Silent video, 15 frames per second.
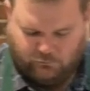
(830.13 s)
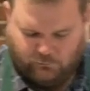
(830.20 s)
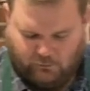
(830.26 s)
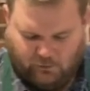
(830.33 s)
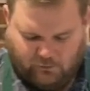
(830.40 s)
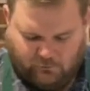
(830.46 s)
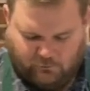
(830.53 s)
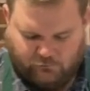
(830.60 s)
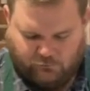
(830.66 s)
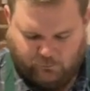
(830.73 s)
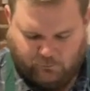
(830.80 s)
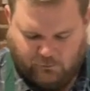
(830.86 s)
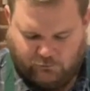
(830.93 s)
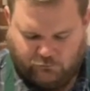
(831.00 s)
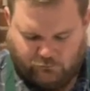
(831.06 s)
We got some
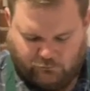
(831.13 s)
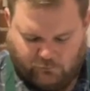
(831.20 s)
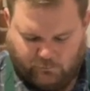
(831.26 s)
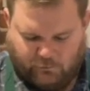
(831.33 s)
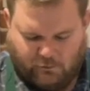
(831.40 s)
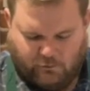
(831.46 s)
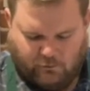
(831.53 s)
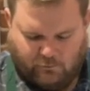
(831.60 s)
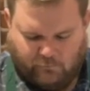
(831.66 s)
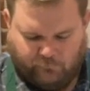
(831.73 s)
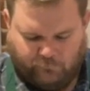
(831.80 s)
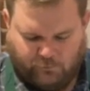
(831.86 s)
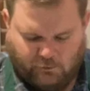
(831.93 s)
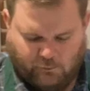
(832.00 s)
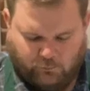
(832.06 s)
bits from the
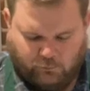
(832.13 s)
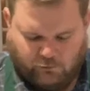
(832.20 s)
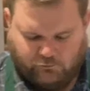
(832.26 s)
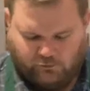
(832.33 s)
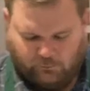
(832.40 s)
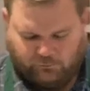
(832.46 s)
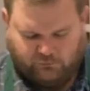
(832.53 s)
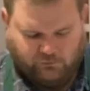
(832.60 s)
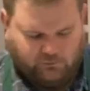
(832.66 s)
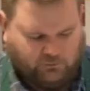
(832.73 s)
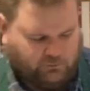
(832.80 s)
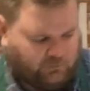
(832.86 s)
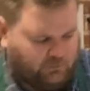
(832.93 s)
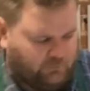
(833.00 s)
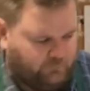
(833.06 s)
pork chop searing in
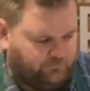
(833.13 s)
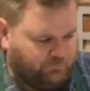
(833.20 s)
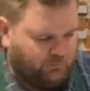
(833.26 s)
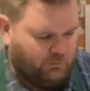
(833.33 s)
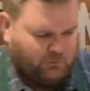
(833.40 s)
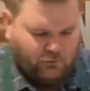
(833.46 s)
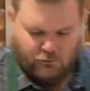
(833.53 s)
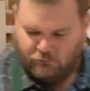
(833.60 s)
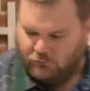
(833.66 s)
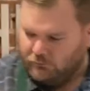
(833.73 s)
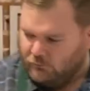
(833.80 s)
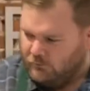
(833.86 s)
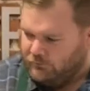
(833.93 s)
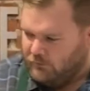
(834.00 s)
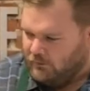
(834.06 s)
there. We're just
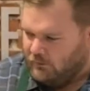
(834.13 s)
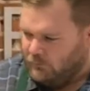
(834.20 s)
going to take our